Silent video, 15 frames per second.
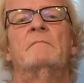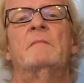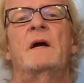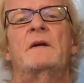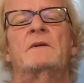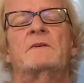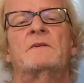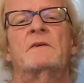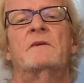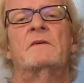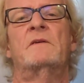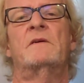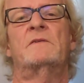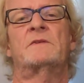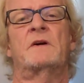make sure
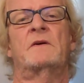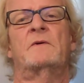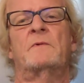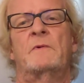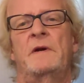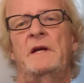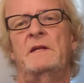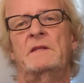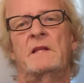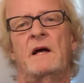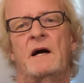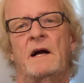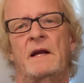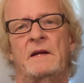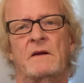there's a green
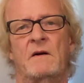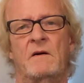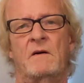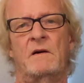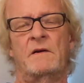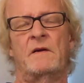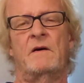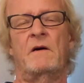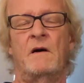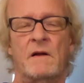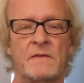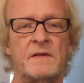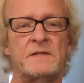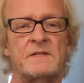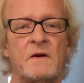light
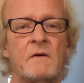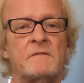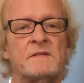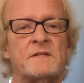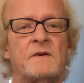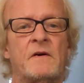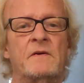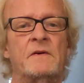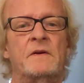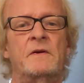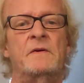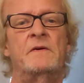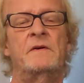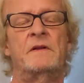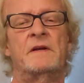on the SoftStart
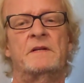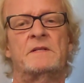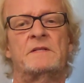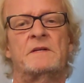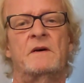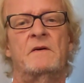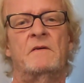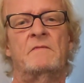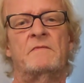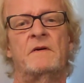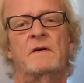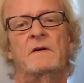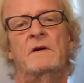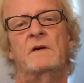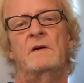unit itself.
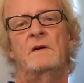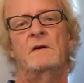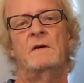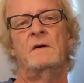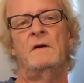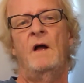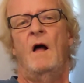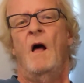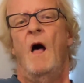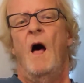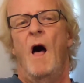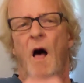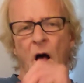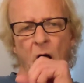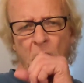
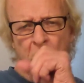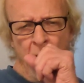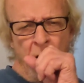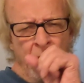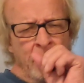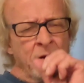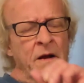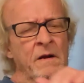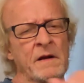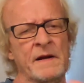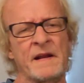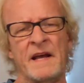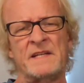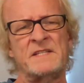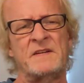
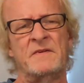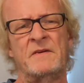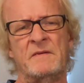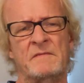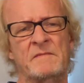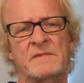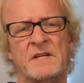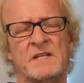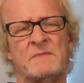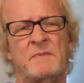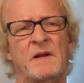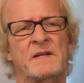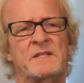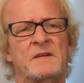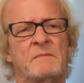It has to
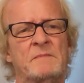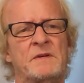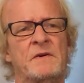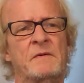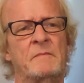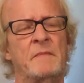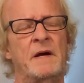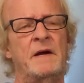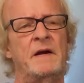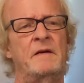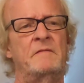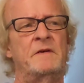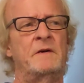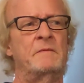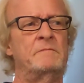display some certain
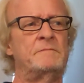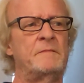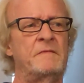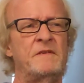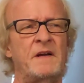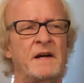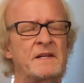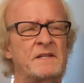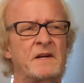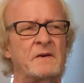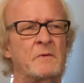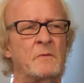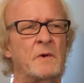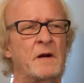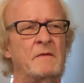behavior, flashing
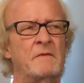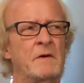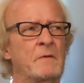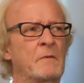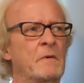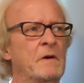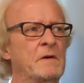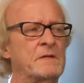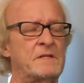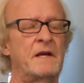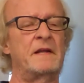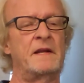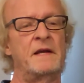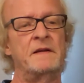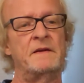or whatever it was,
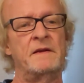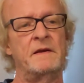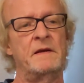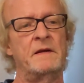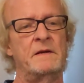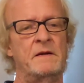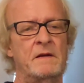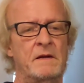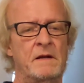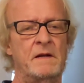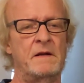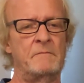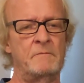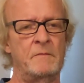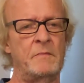and it did,
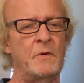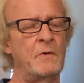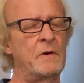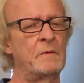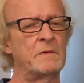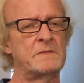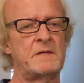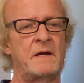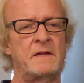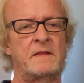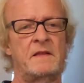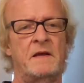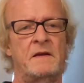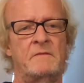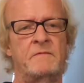and boy was I
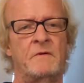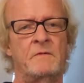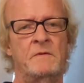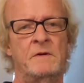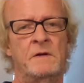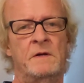thankful.